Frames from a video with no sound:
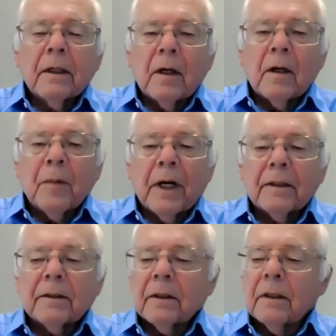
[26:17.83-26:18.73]

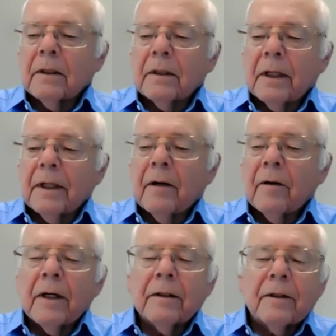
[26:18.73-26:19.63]
but it's an
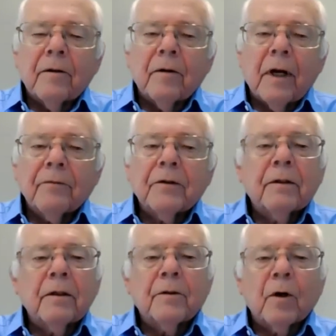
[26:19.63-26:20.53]
area that you have
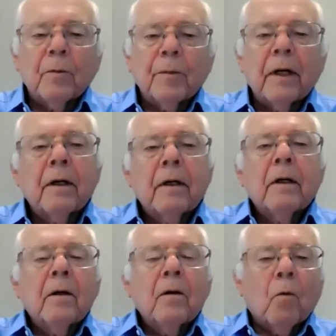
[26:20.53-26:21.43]
to determine
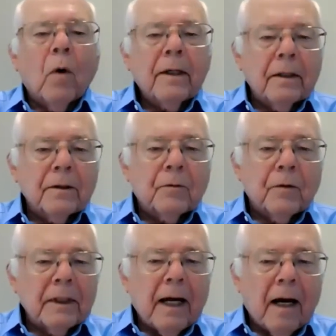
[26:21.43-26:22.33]
what is
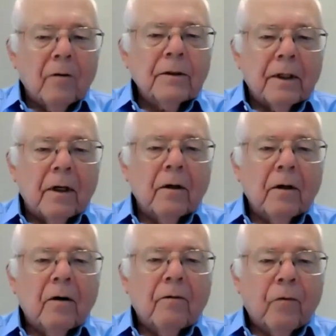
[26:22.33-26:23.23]
really out
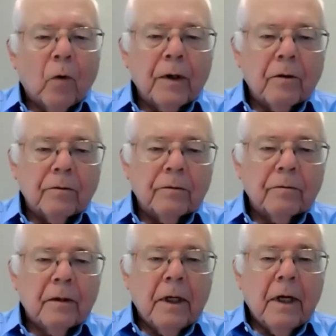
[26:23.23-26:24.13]
there for you.
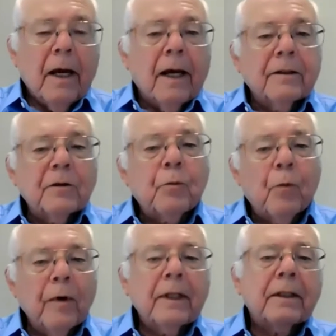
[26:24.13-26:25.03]
And there's
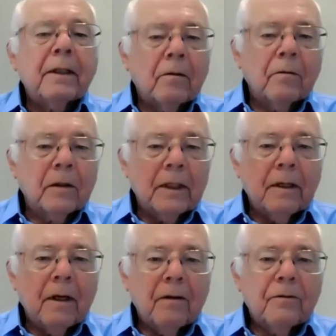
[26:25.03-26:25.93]
really
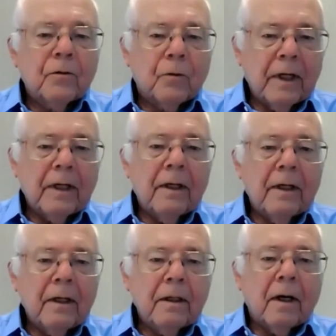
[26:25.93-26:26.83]
only
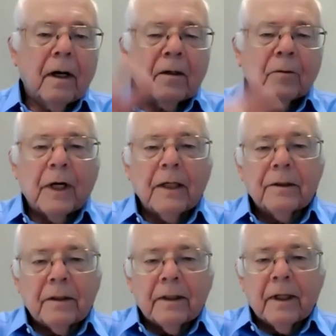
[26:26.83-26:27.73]
3
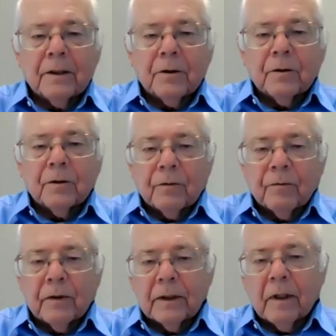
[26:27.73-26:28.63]
itemized deductions
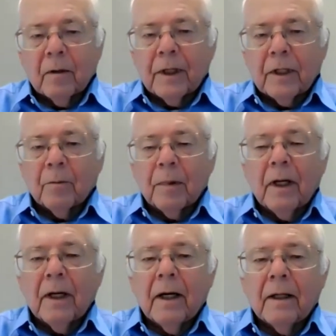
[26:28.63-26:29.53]
that really come into
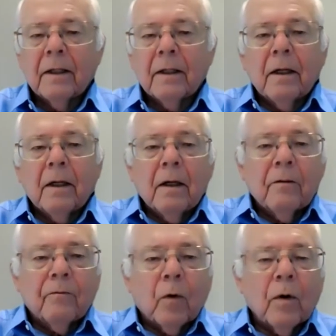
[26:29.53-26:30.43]
play
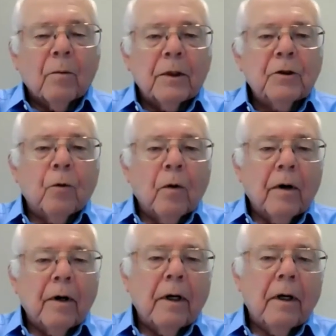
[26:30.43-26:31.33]
for the
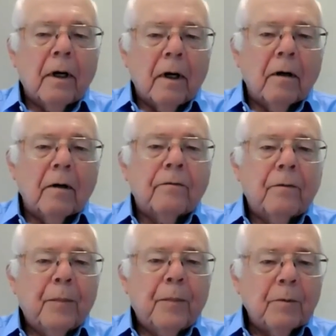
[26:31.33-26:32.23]
majority of
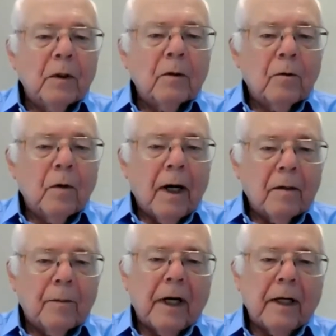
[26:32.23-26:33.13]
people who
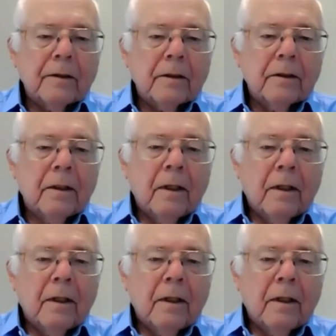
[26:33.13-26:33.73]
itemize.